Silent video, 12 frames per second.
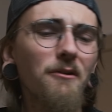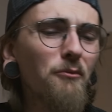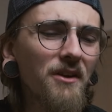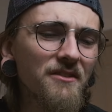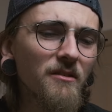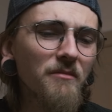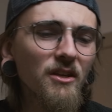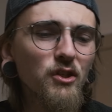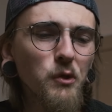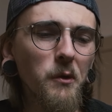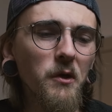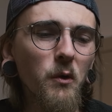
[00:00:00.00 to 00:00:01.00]
I wanted something
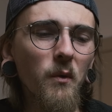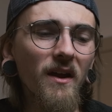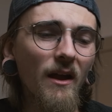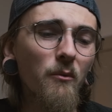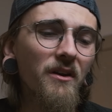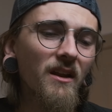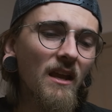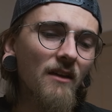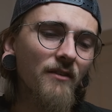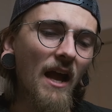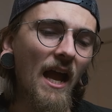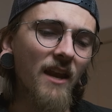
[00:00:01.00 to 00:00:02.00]
short and quick. I wanted to
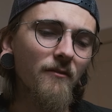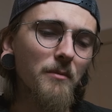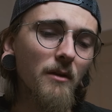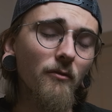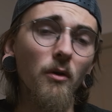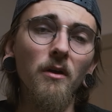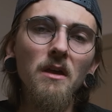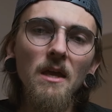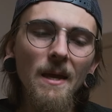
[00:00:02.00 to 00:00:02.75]
give kind of a bit of a,